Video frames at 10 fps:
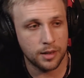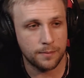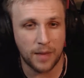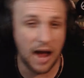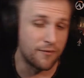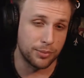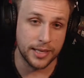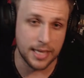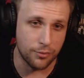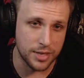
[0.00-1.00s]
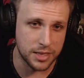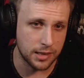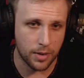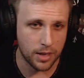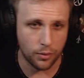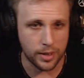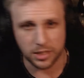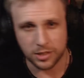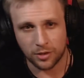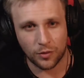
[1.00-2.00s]
I haven't played that recently, by the way,
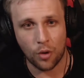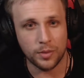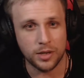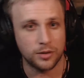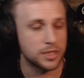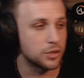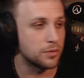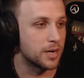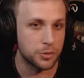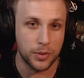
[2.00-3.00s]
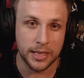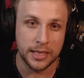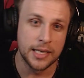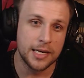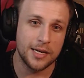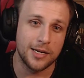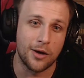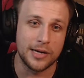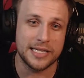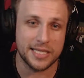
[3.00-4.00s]
so don't quote me on that too much. But, you
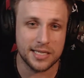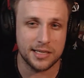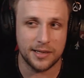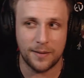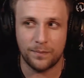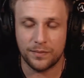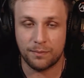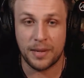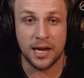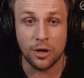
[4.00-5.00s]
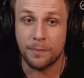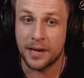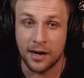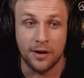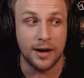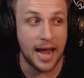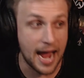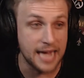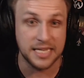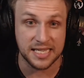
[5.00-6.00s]
know, it's peer-to-peer
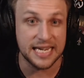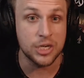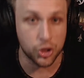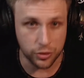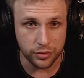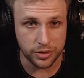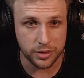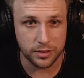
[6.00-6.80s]
has its issues.